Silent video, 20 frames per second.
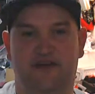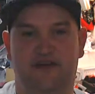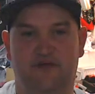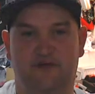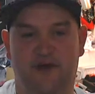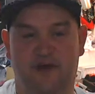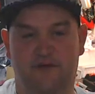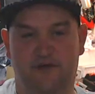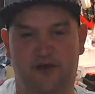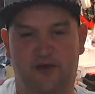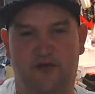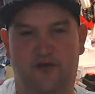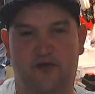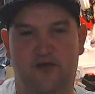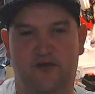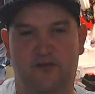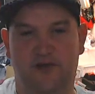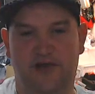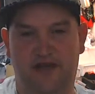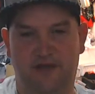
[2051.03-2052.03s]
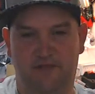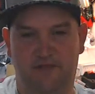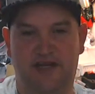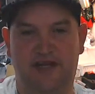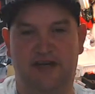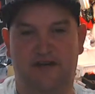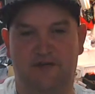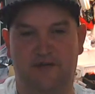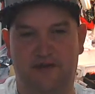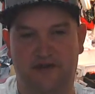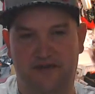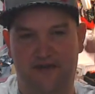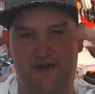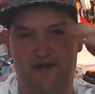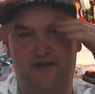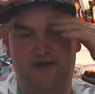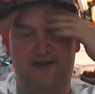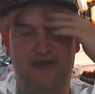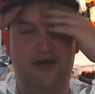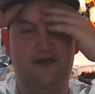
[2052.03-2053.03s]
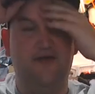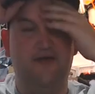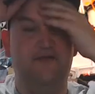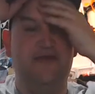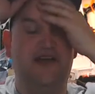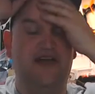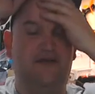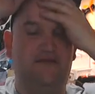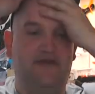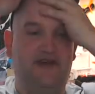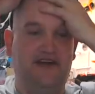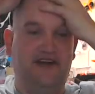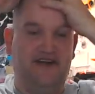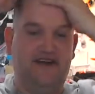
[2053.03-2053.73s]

where we're going and we could meet up with y'all. That would be epic.